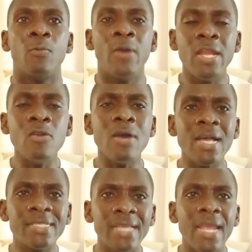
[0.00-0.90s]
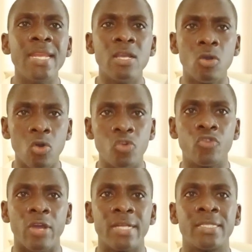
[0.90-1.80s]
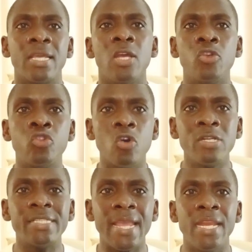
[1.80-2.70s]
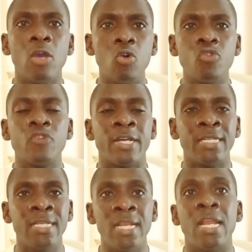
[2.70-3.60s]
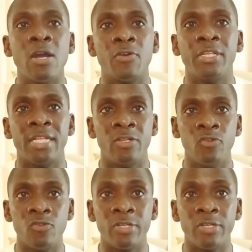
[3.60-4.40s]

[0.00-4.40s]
When you are signing contracts, don't sign a contract in a language that you